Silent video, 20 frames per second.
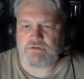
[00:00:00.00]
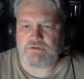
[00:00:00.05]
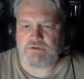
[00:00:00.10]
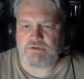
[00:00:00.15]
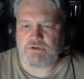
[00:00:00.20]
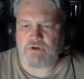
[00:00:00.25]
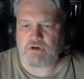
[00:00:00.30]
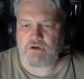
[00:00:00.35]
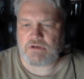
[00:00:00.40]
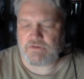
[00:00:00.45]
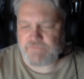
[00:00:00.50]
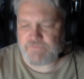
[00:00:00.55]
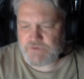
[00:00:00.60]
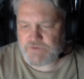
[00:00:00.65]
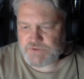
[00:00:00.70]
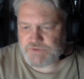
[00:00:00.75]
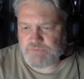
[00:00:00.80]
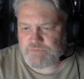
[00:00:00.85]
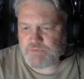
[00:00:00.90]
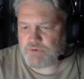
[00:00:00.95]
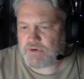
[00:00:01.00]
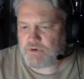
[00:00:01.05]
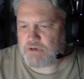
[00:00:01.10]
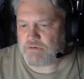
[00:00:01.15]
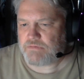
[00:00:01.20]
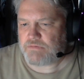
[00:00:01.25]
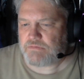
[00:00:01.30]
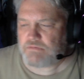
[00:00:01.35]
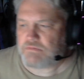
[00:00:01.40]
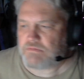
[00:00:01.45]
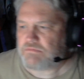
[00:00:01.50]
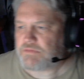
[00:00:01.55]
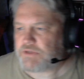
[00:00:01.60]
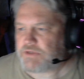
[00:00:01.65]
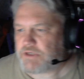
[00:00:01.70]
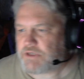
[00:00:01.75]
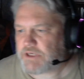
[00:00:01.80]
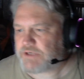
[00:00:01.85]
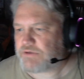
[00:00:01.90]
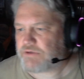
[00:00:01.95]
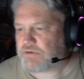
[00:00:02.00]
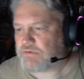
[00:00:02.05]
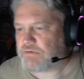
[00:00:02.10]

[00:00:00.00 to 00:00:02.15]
all of your support. I do.